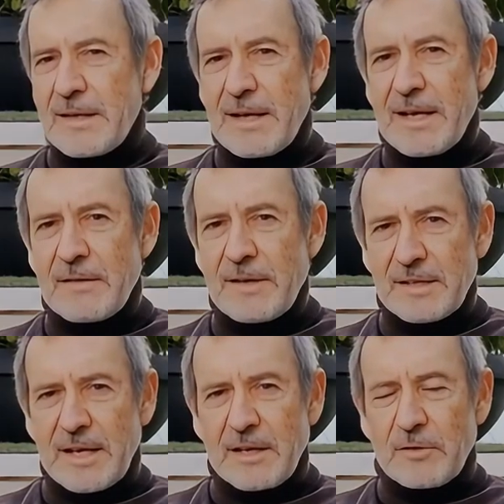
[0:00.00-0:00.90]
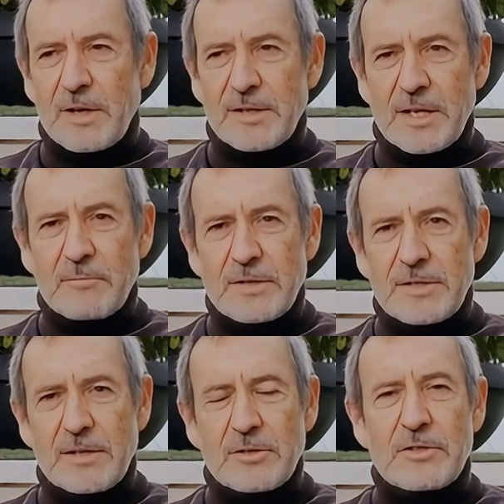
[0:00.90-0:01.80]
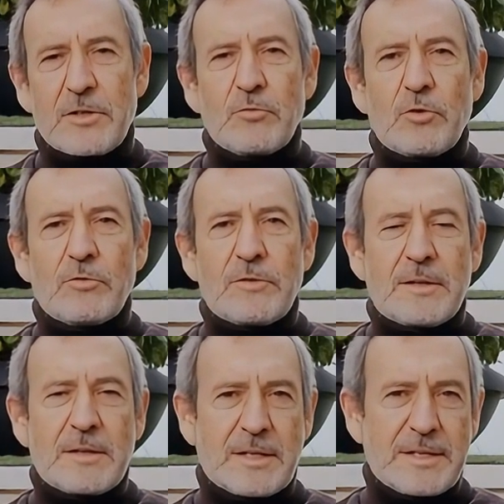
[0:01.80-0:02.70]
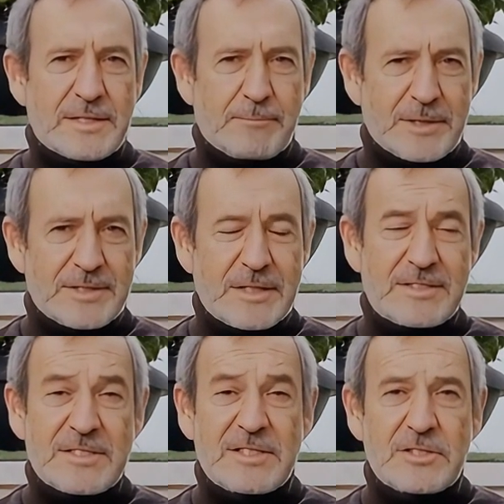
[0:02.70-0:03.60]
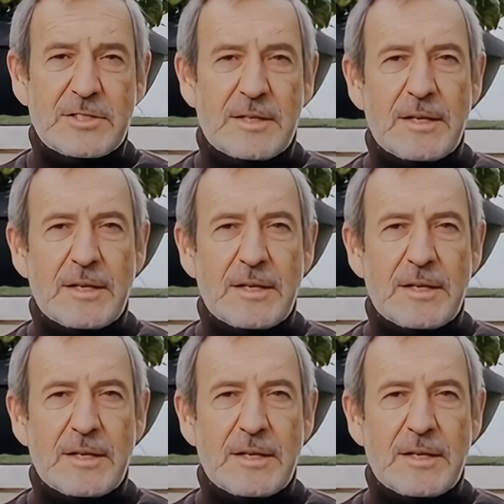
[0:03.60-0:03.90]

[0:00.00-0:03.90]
At the end of the day, a great cover is not just a roof, it's a business decision.